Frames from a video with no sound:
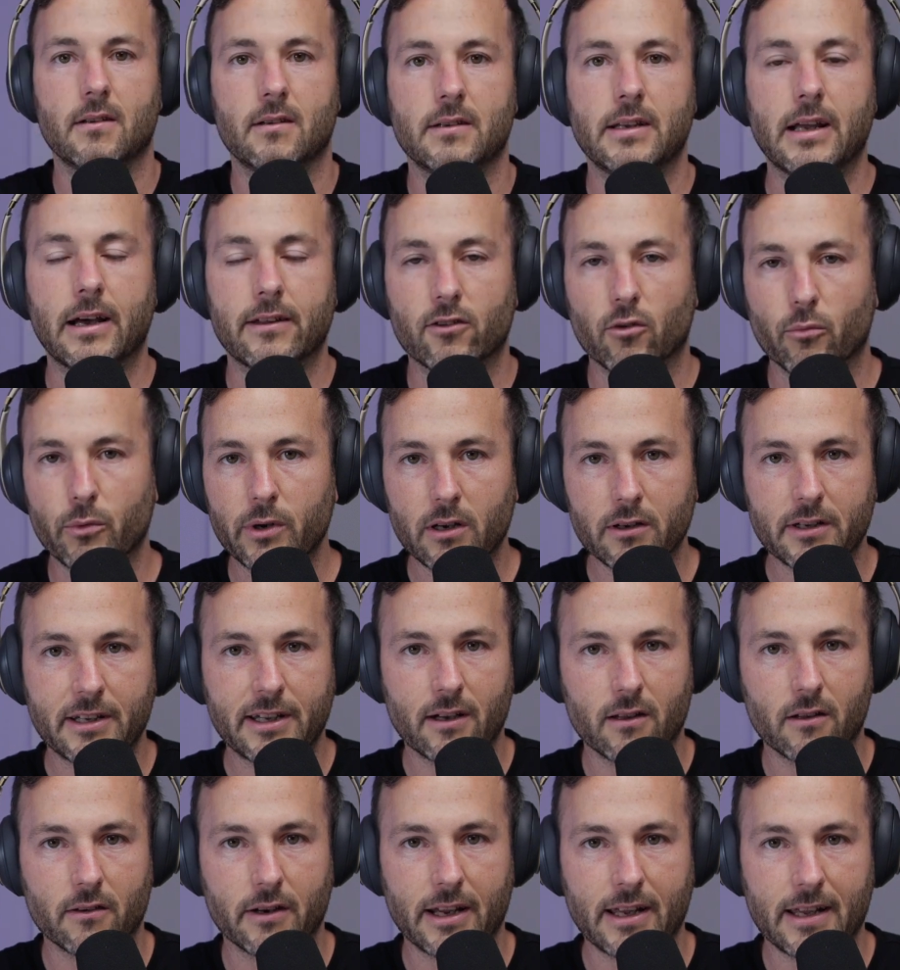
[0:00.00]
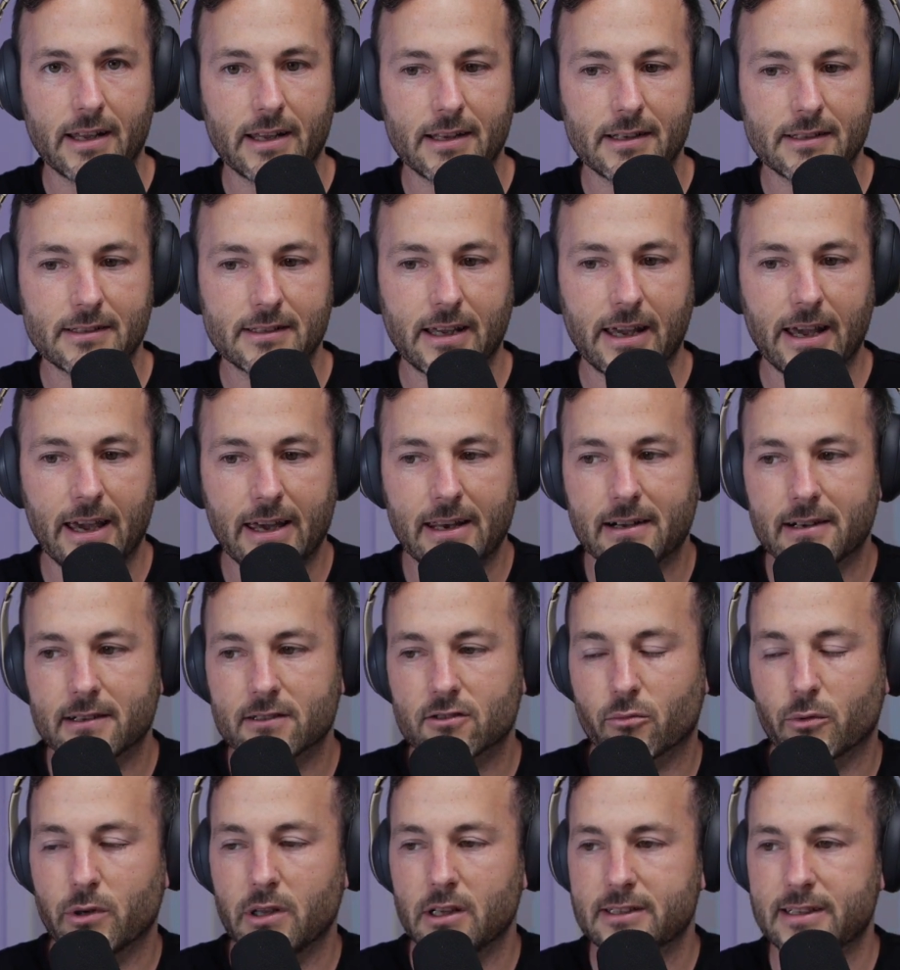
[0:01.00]
Now, the real killer is
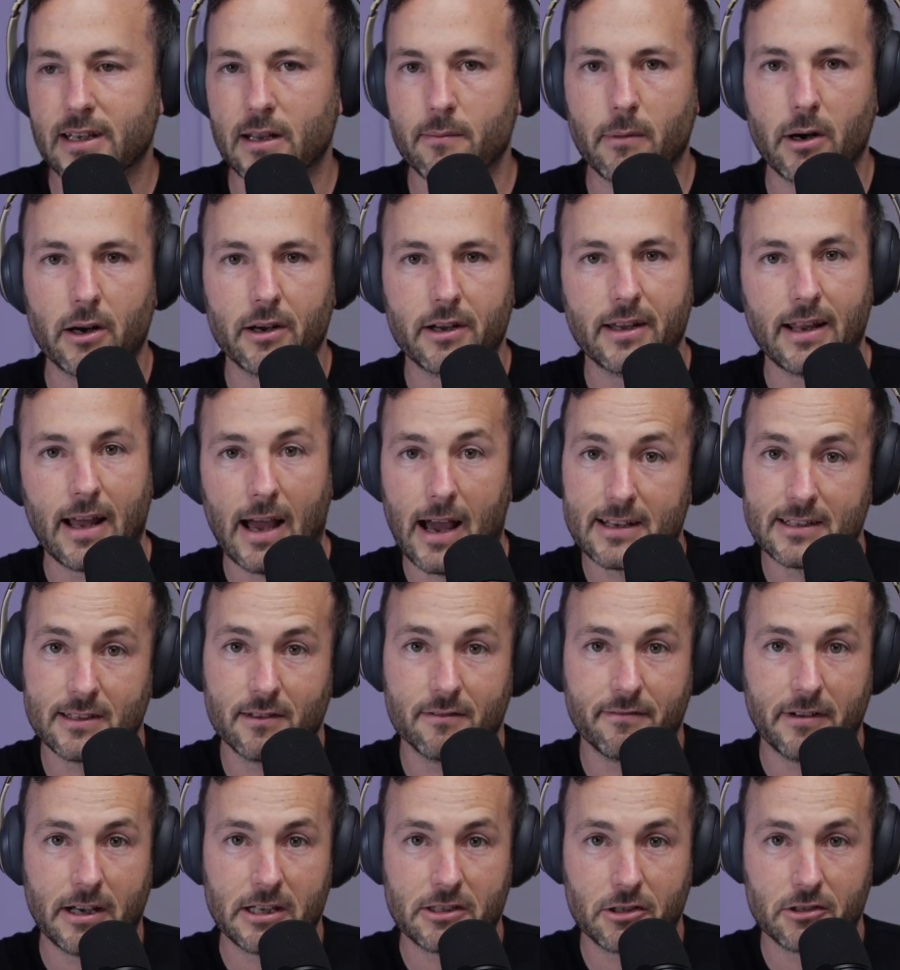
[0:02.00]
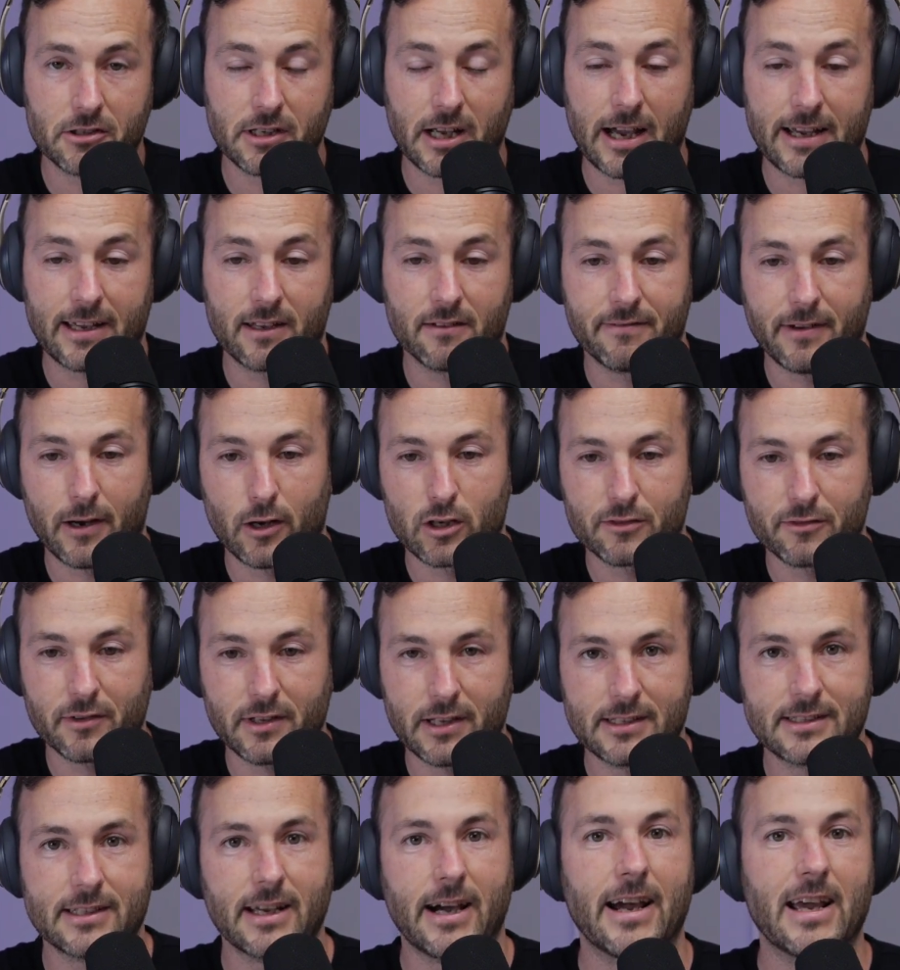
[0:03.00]
Canada's real estate market. As investors, I can vouch for
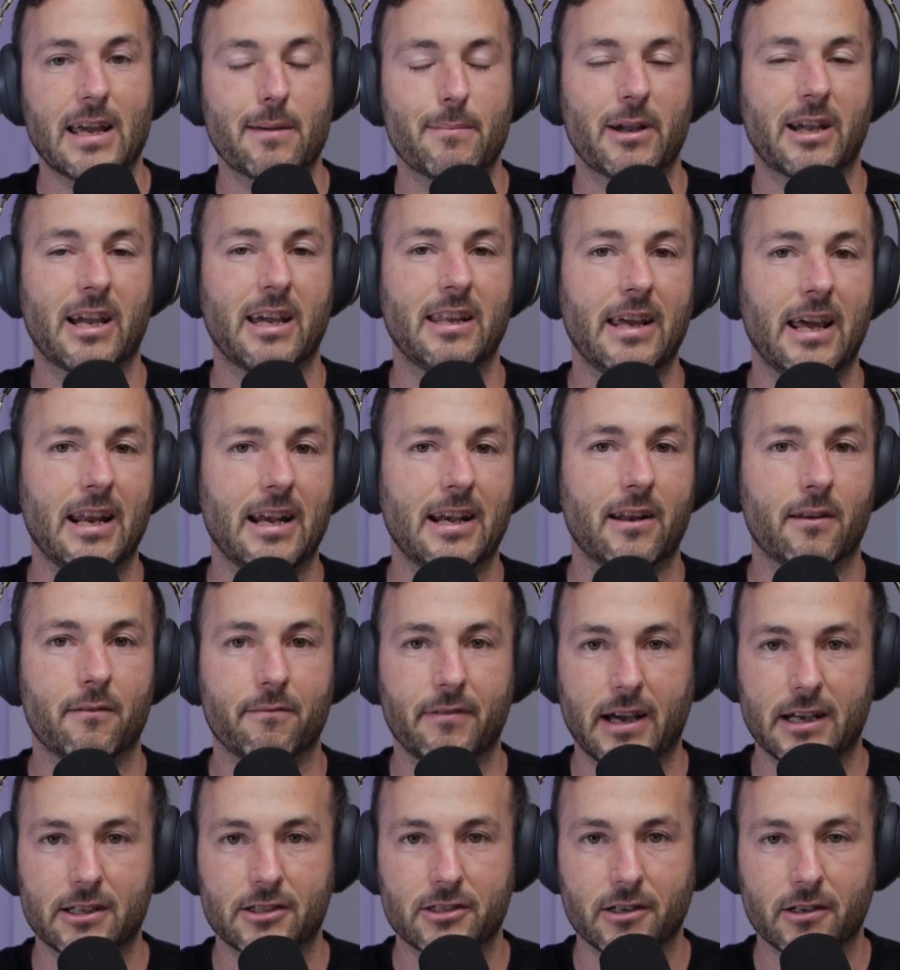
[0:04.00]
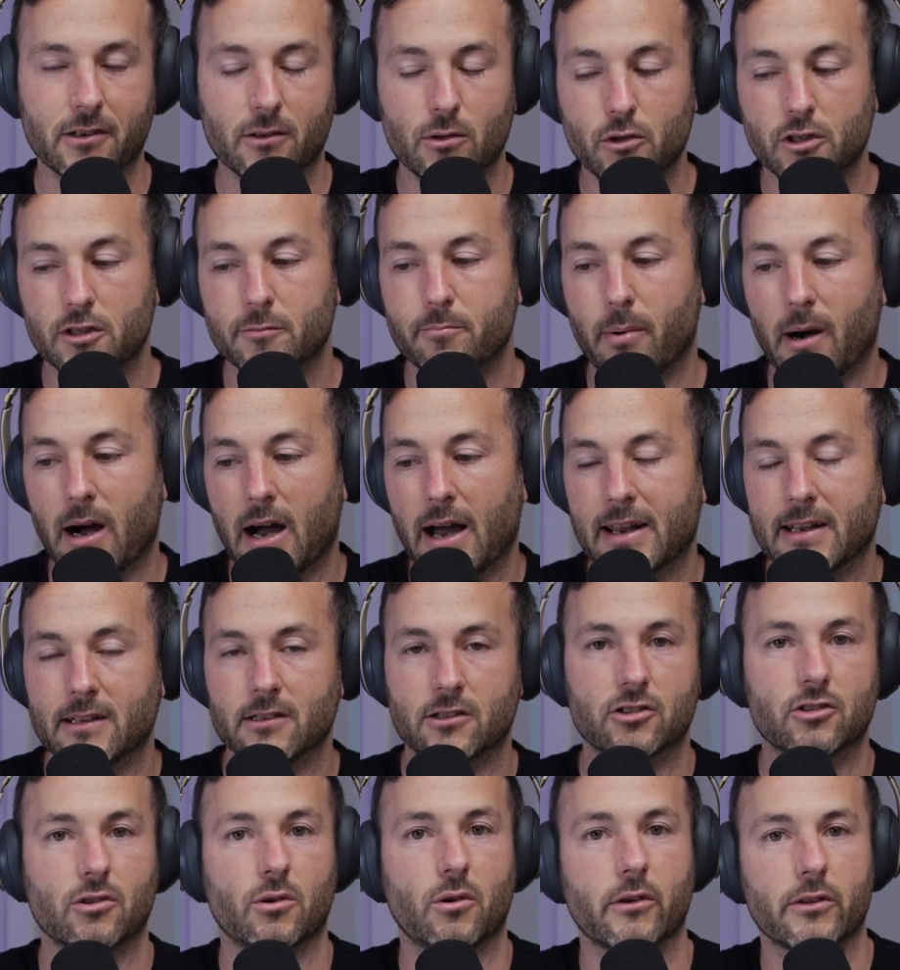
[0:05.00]
this. I am a Canadian investor who's bought and
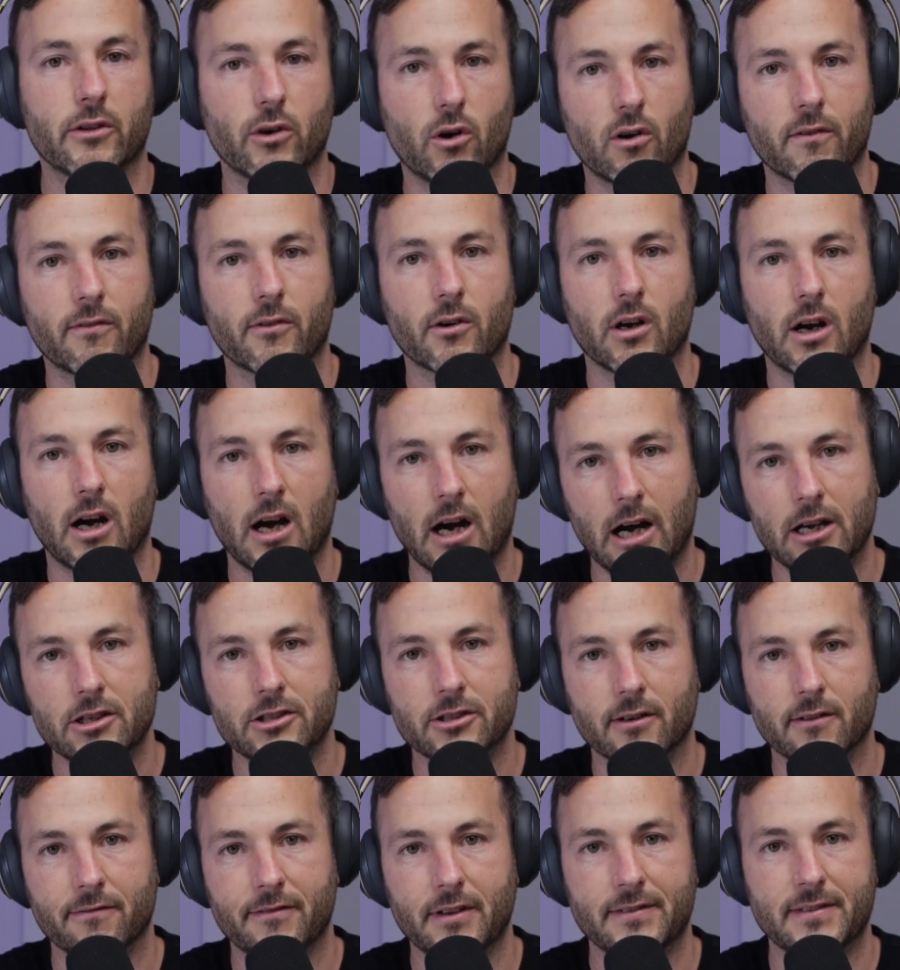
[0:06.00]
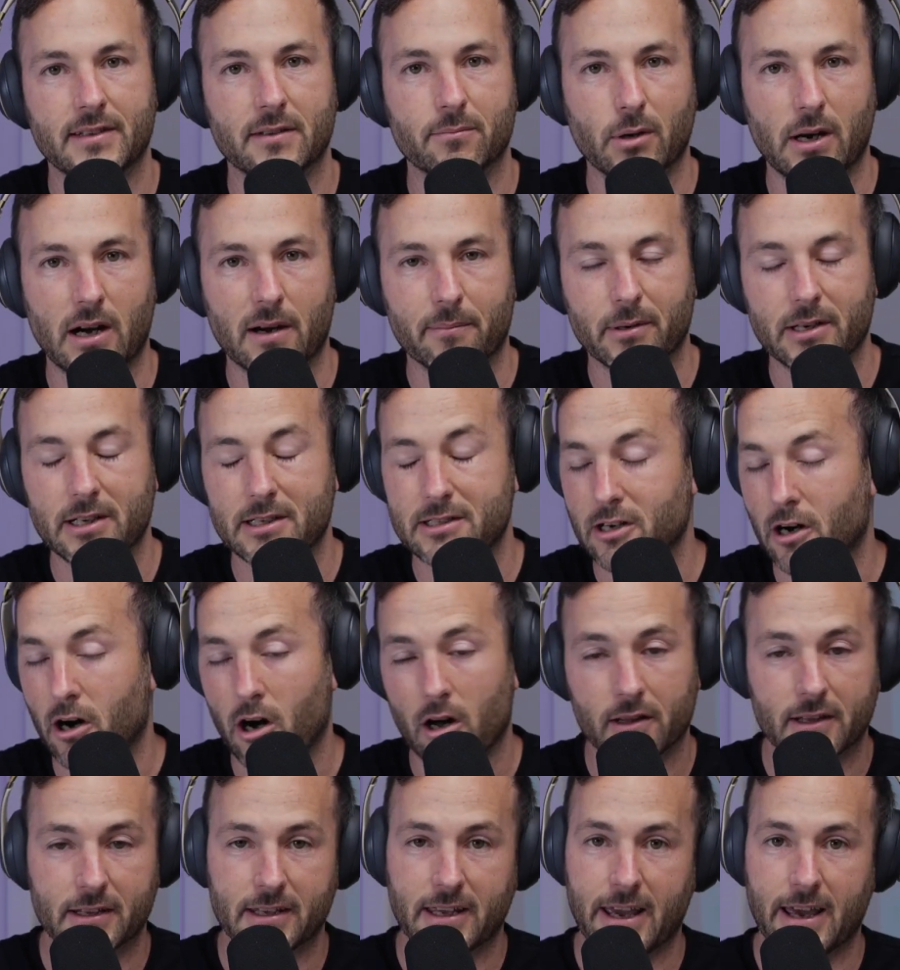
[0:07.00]
sold over 150 properties,
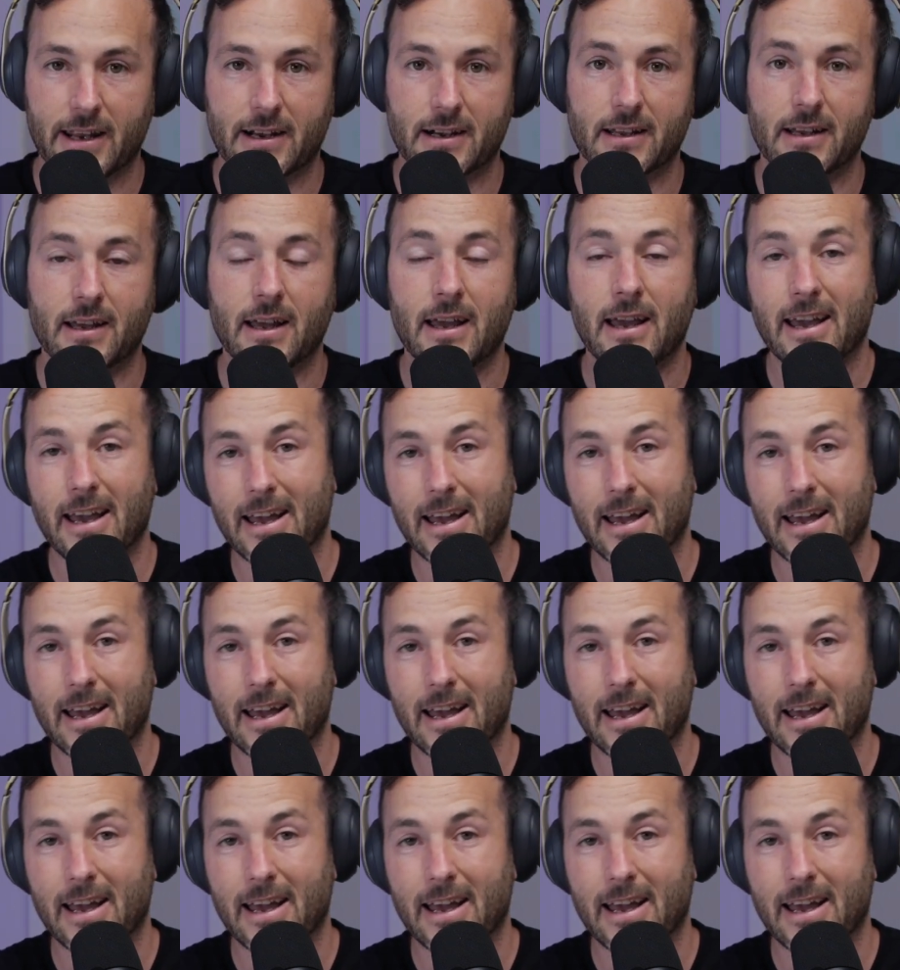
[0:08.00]
all in Canada.